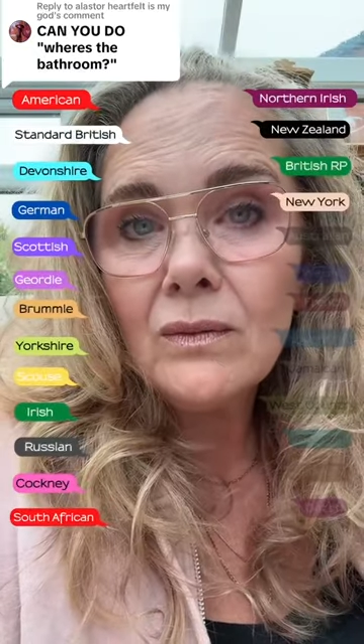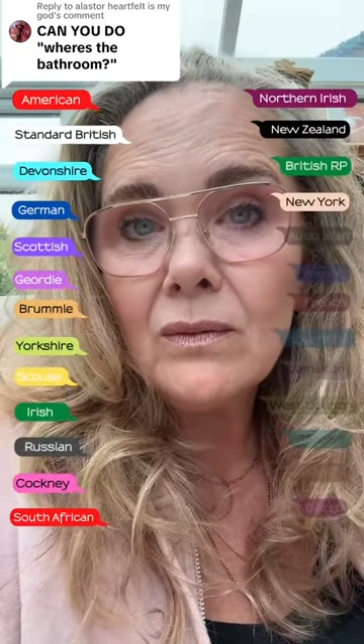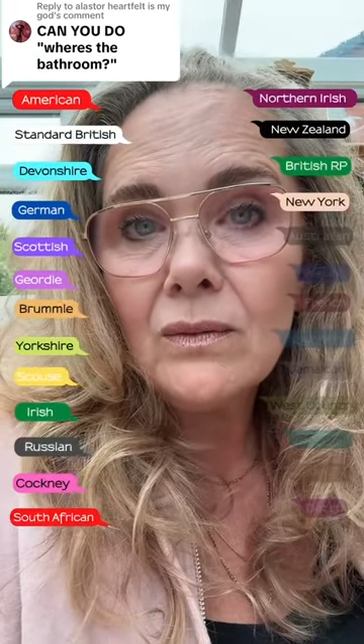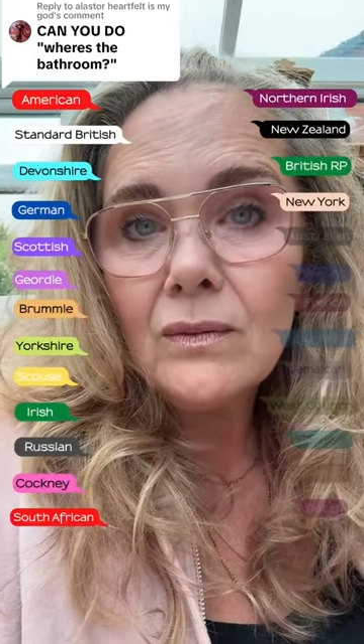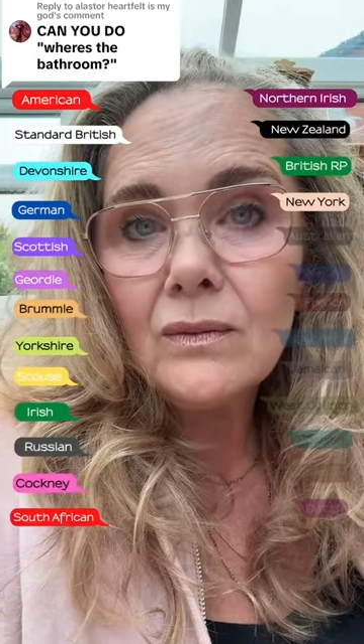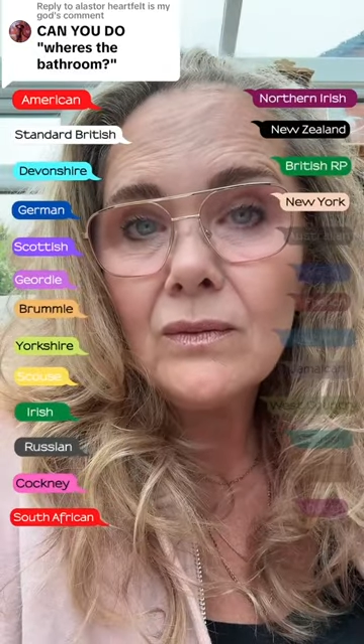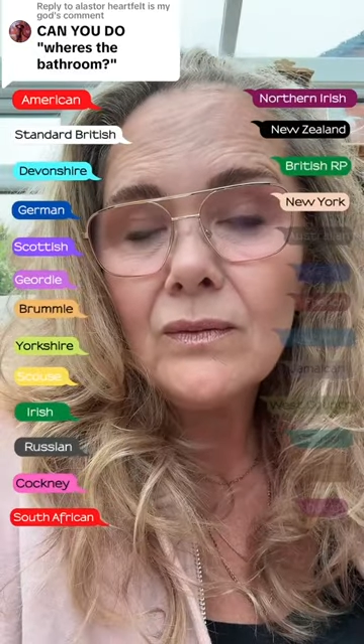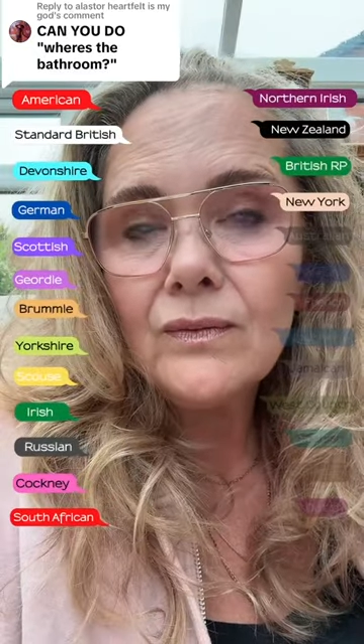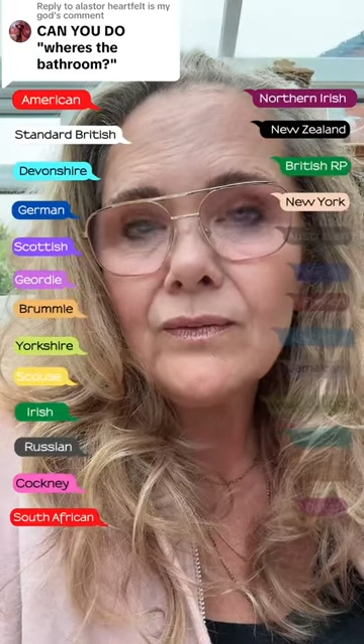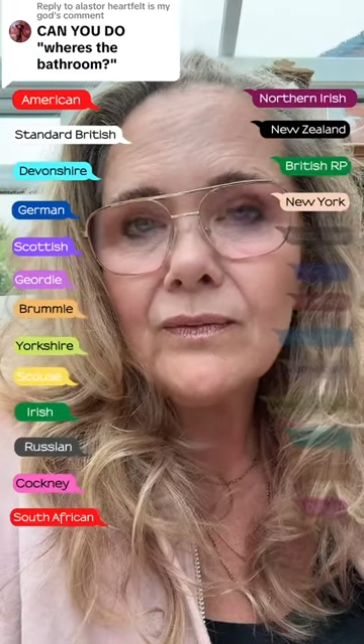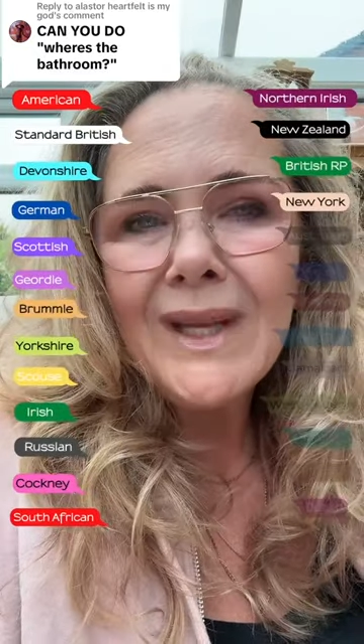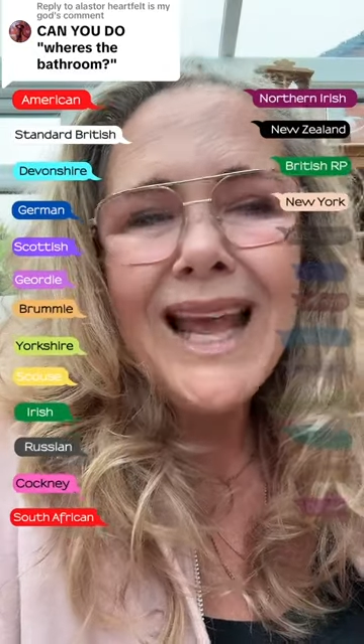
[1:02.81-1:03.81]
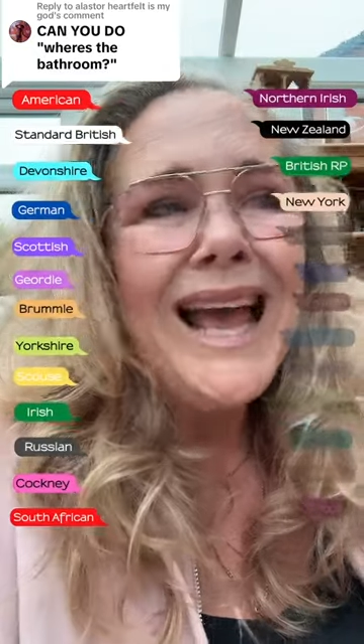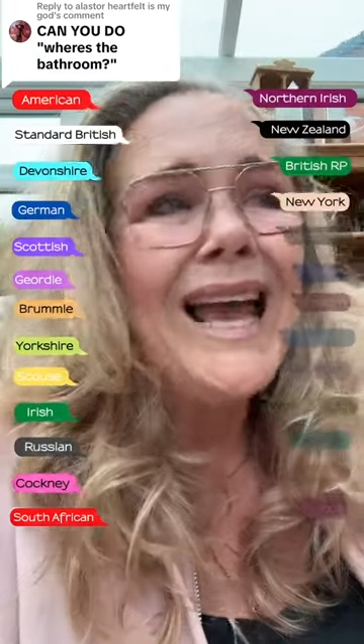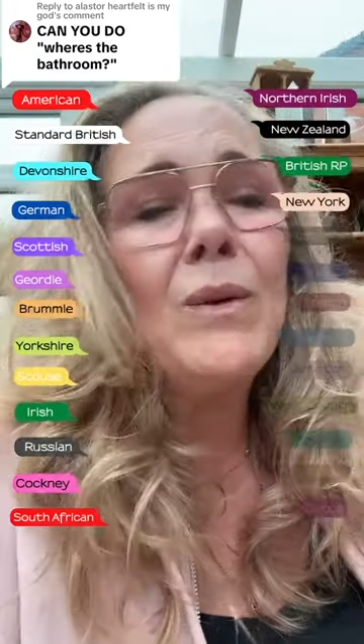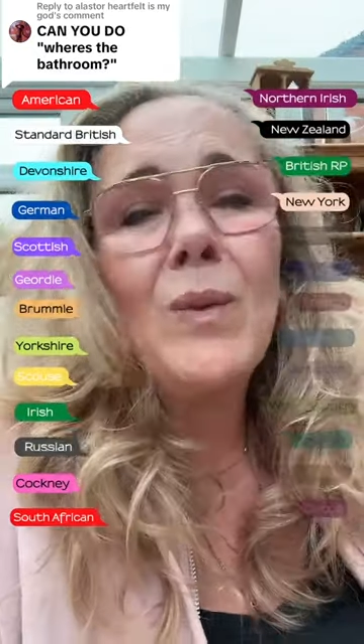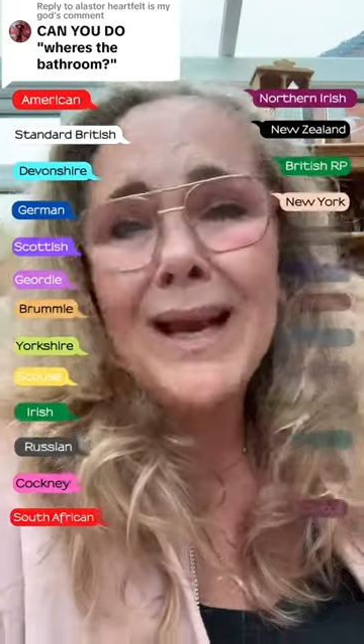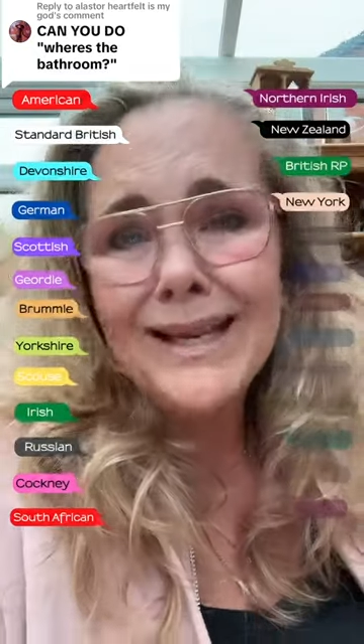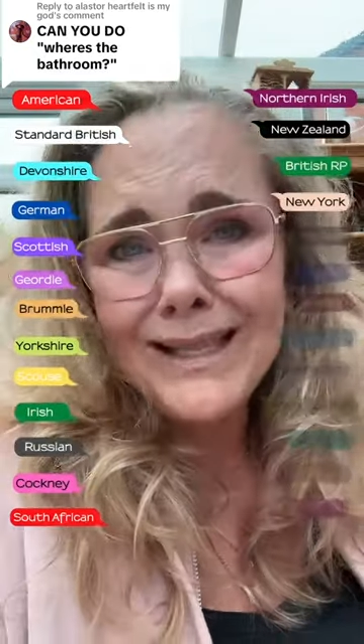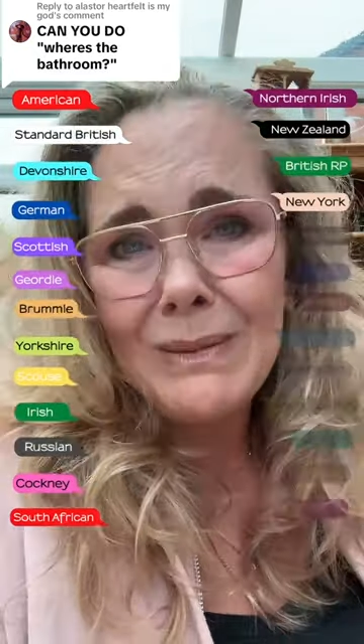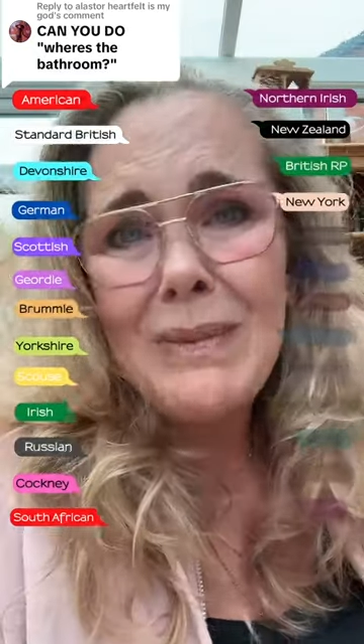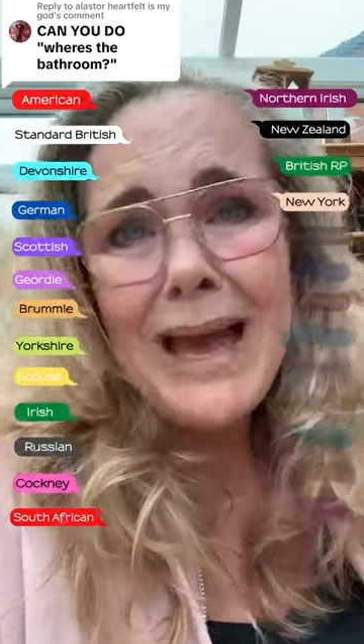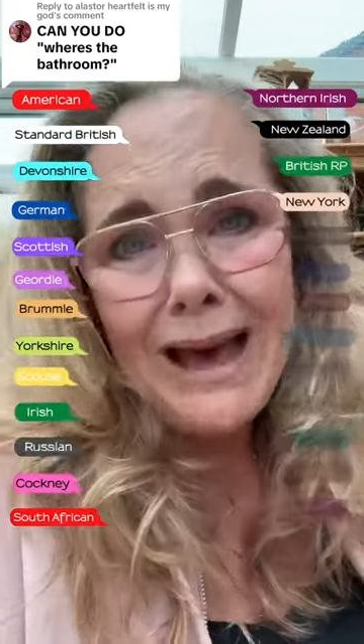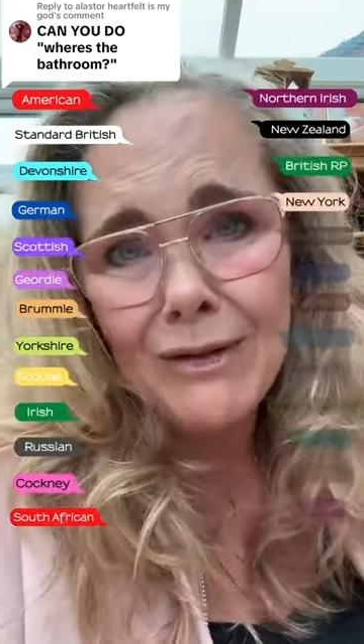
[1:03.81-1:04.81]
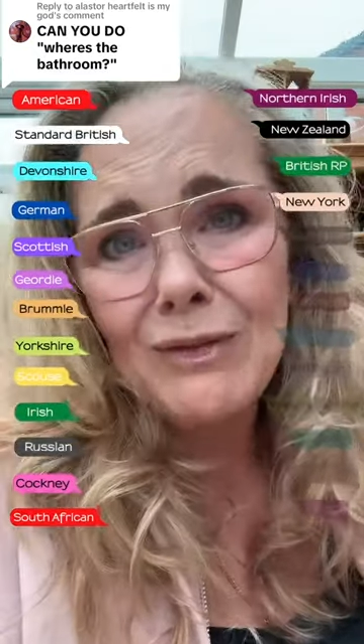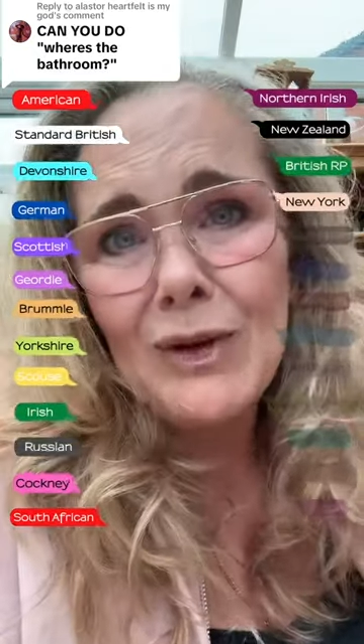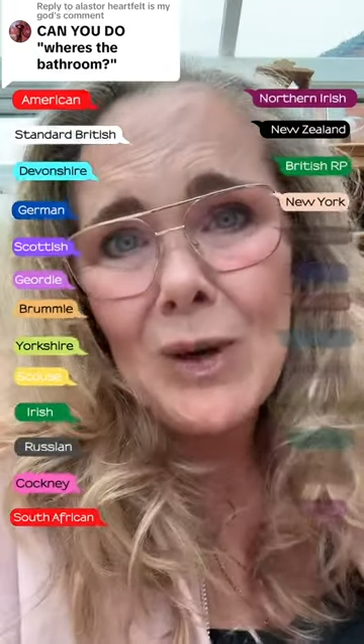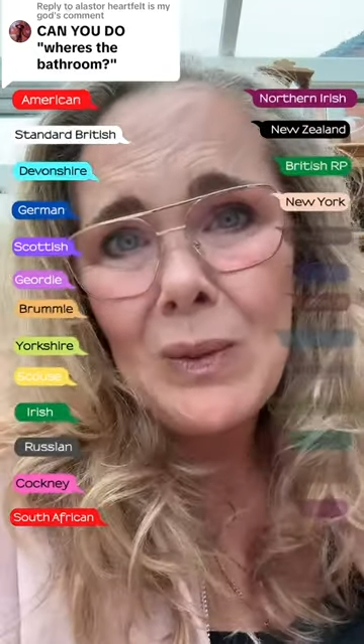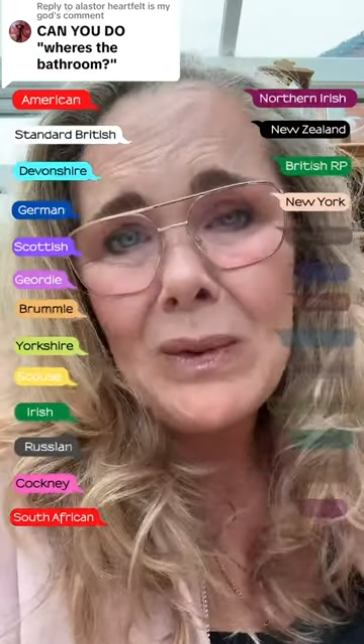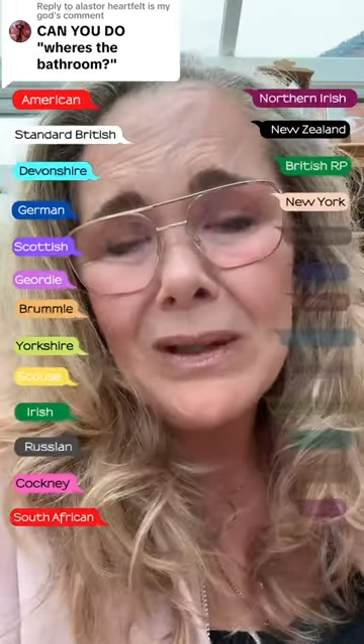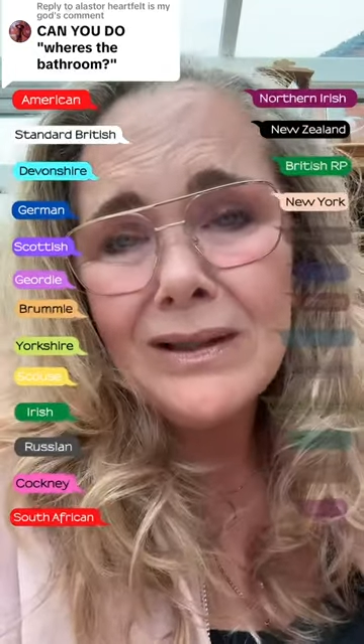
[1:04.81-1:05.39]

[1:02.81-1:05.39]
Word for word: New York. Hey, where's the bathroom?